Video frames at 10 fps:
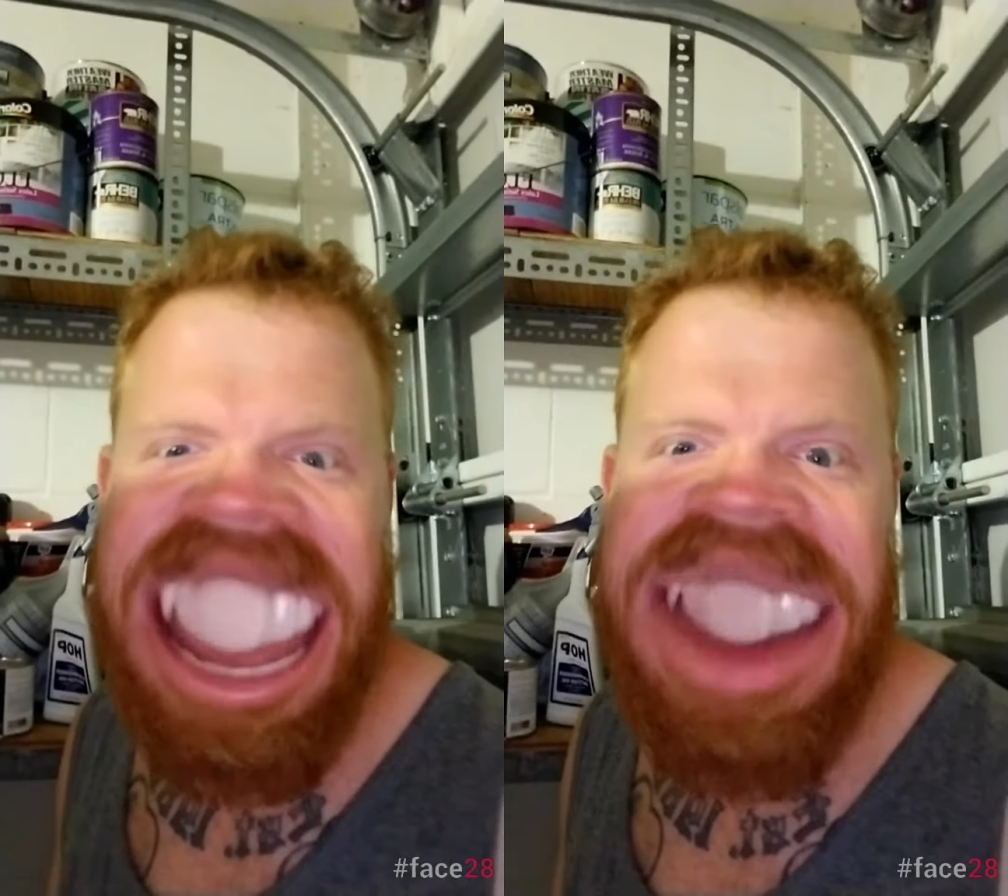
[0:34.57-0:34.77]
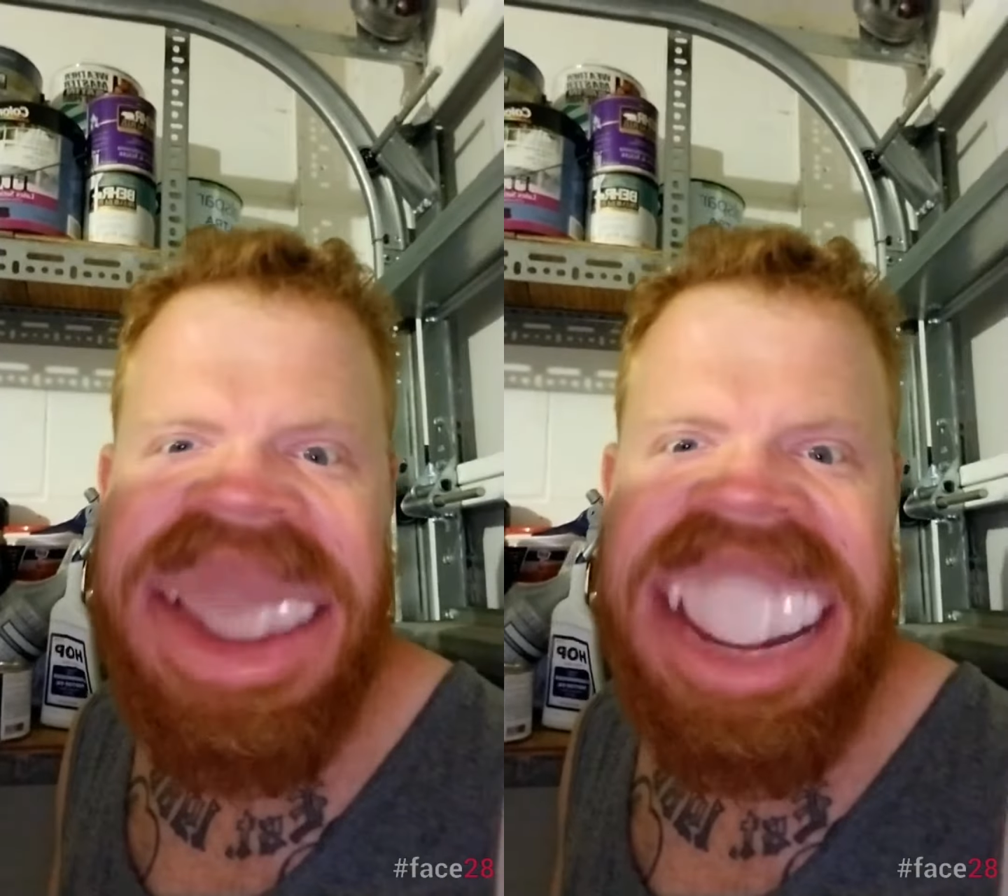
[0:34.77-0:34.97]

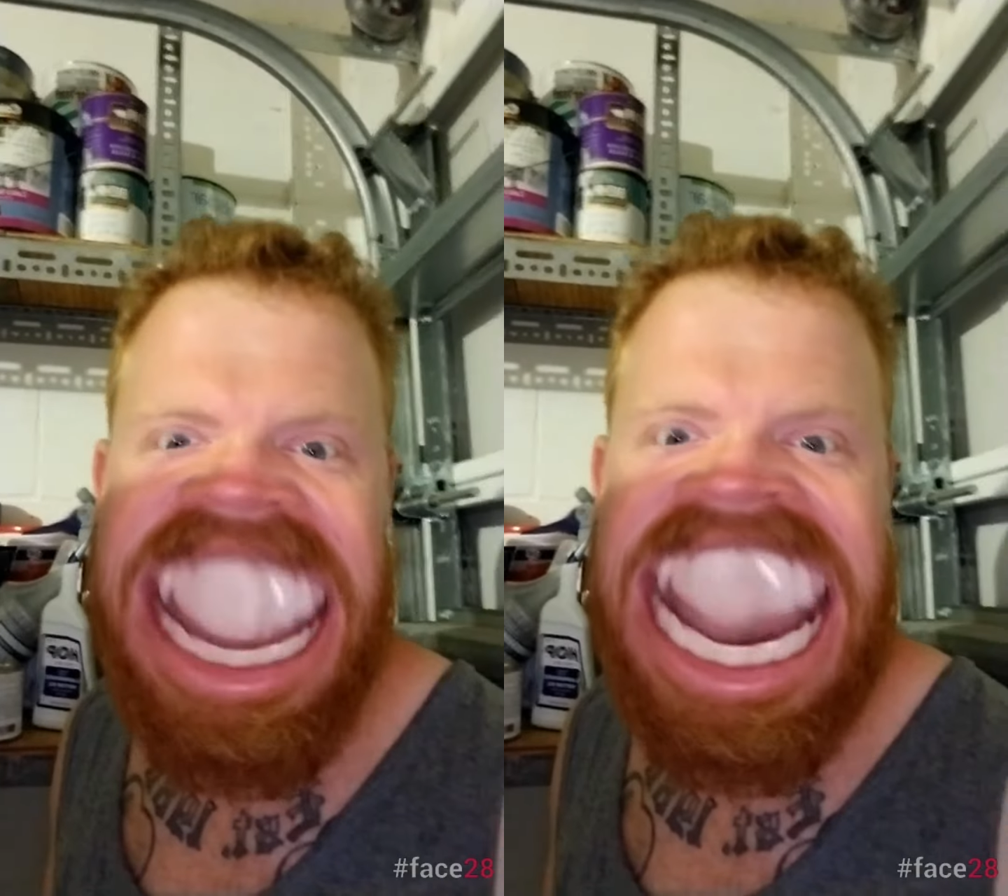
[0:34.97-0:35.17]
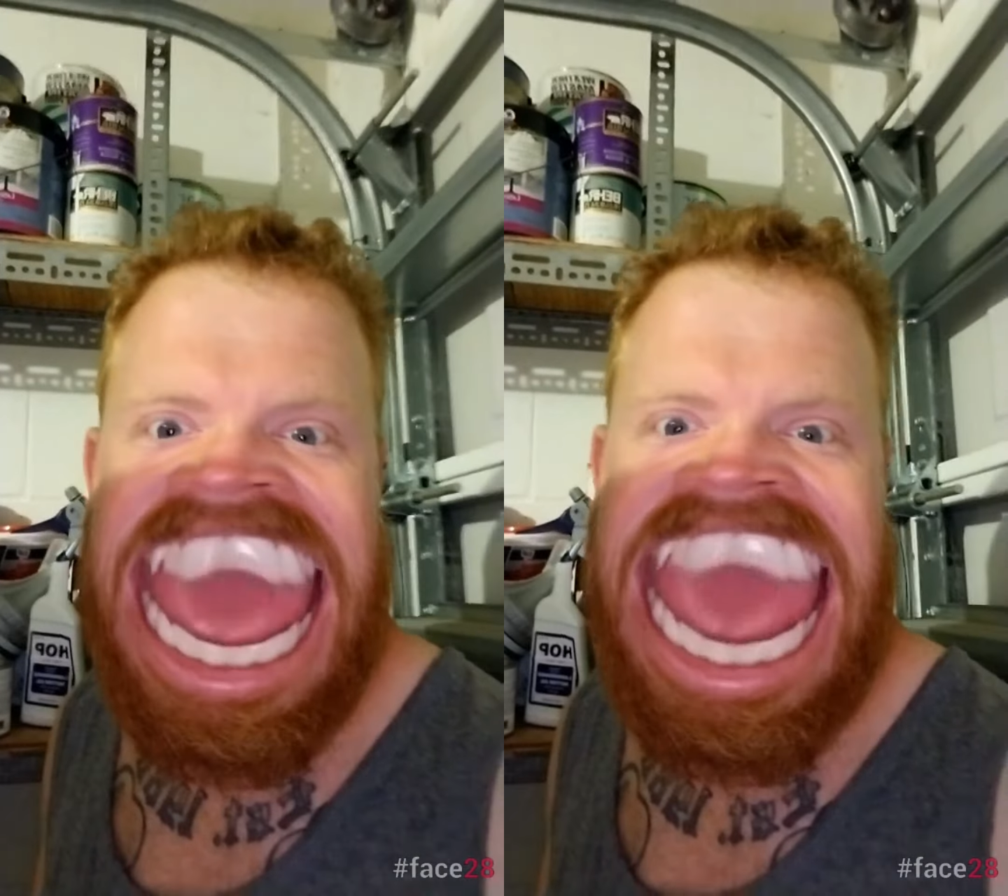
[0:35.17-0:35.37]
stuff
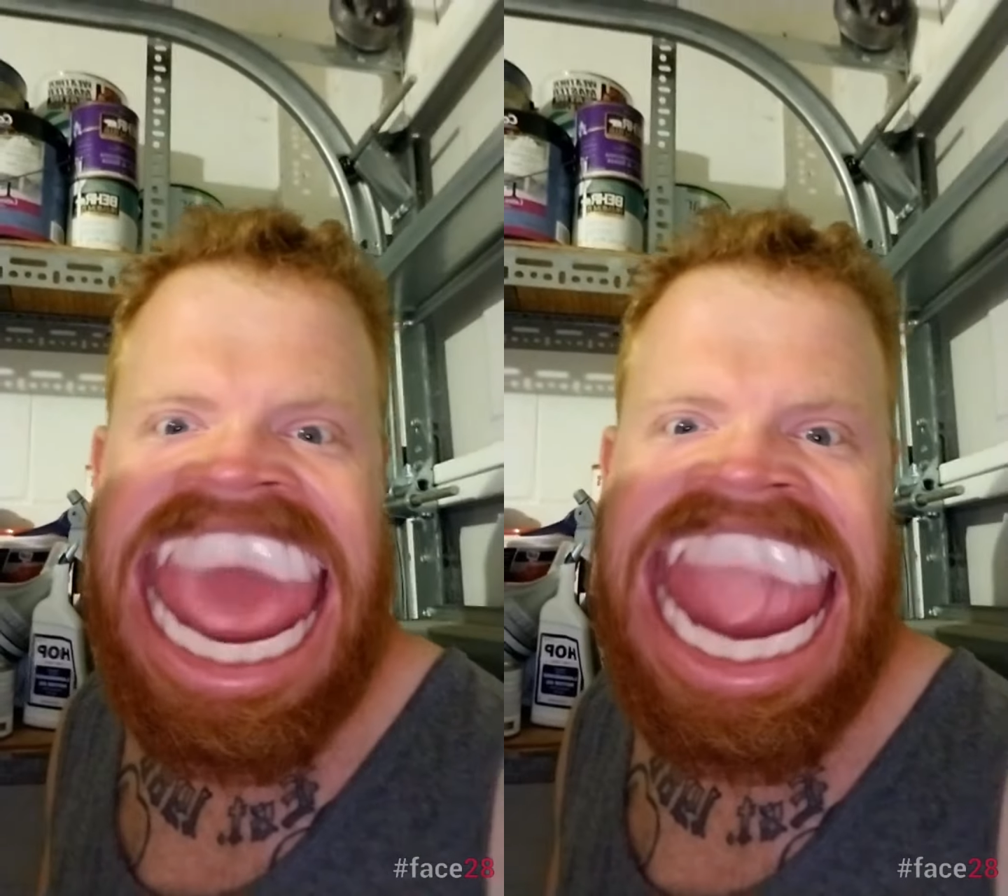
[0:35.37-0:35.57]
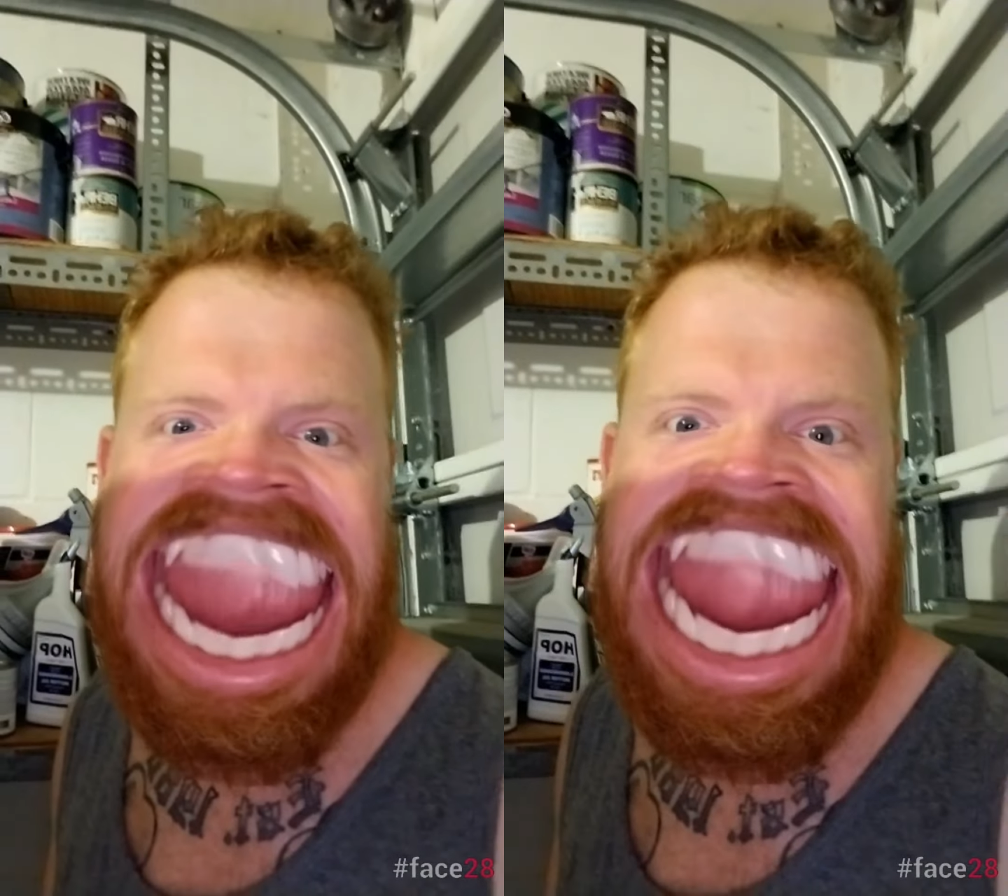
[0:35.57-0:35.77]

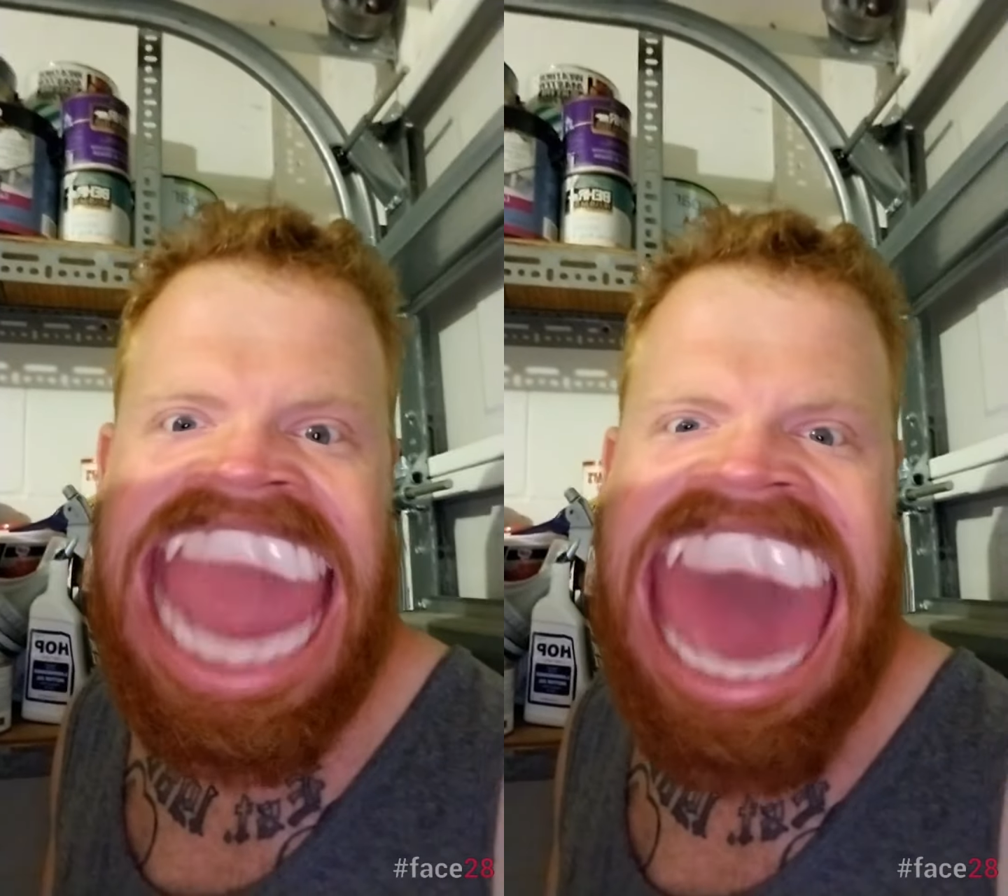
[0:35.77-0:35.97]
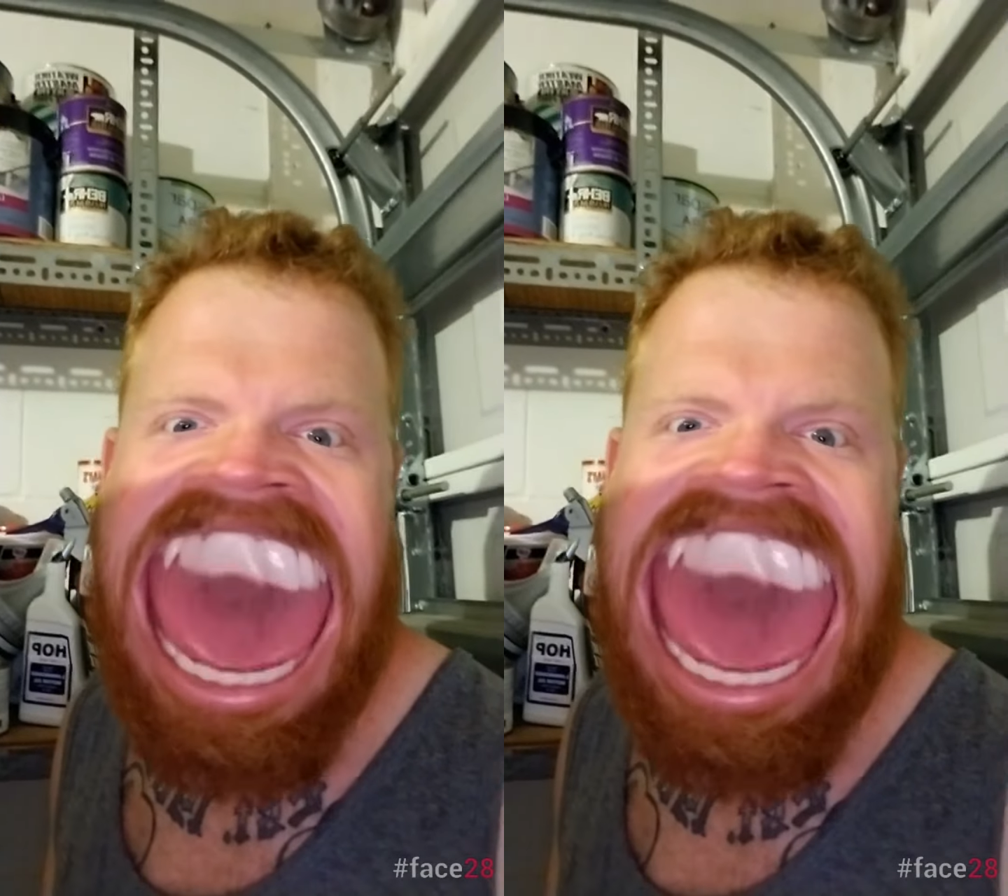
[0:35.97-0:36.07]
today